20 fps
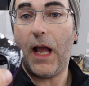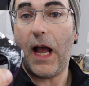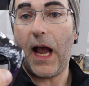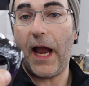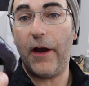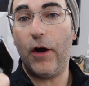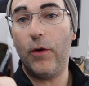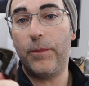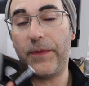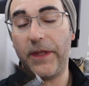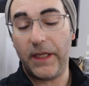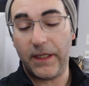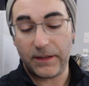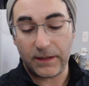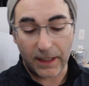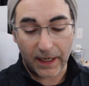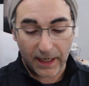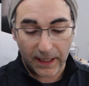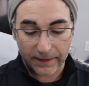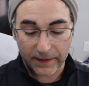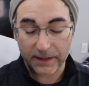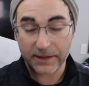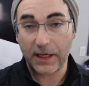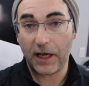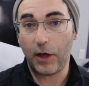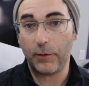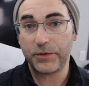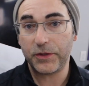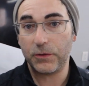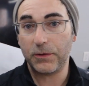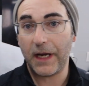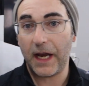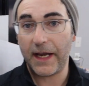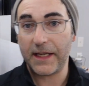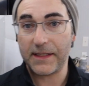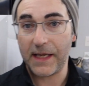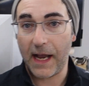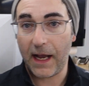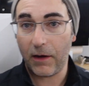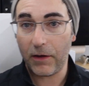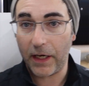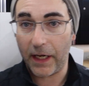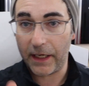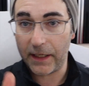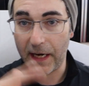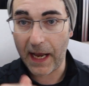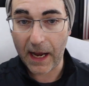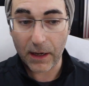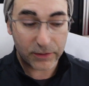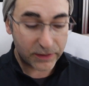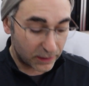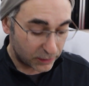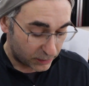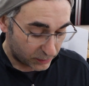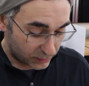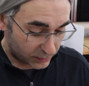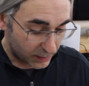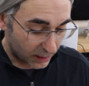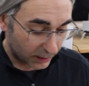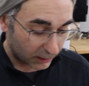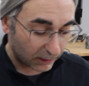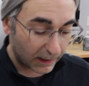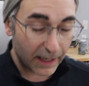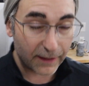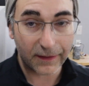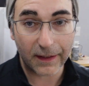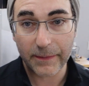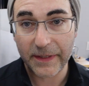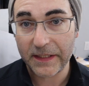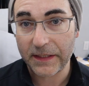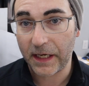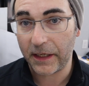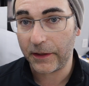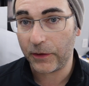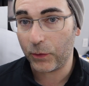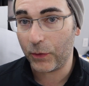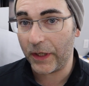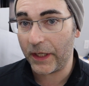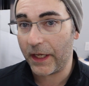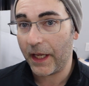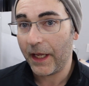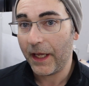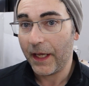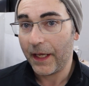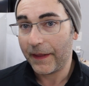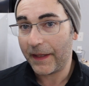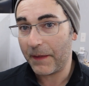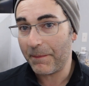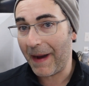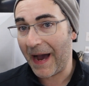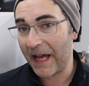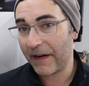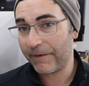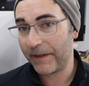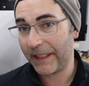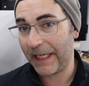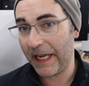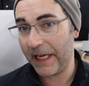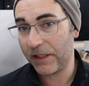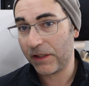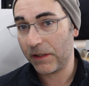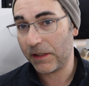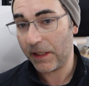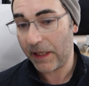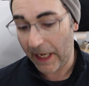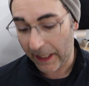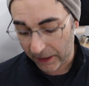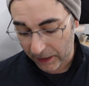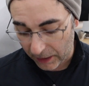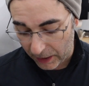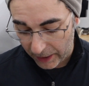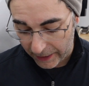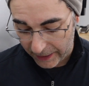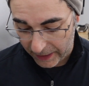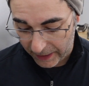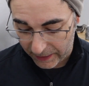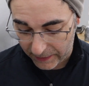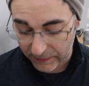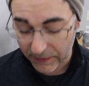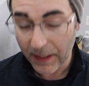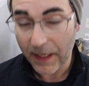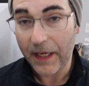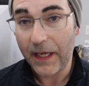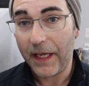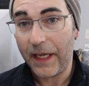I hope that this helped you guys out. And now, since you stuck around, let me tell you what the modification to that gun is.